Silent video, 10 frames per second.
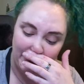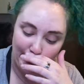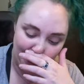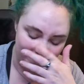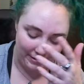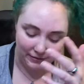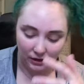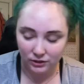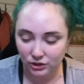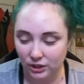And
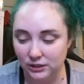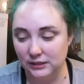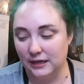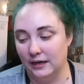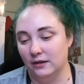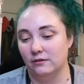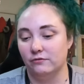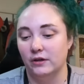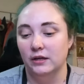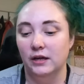then I'll start to kind
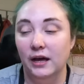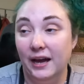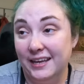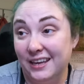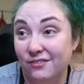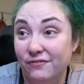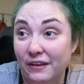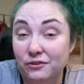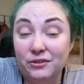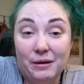of, I think,
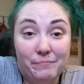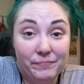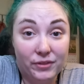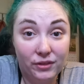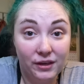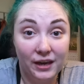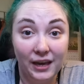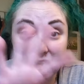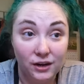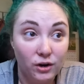feather them
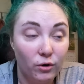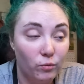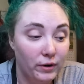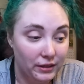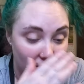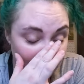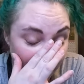in with the